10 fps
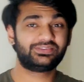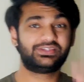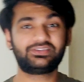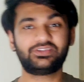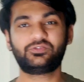
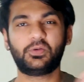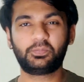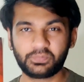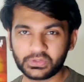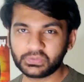This is
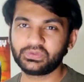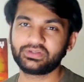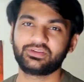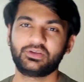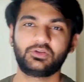for
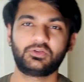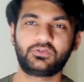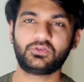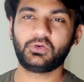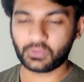Pewds.
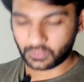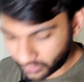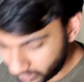So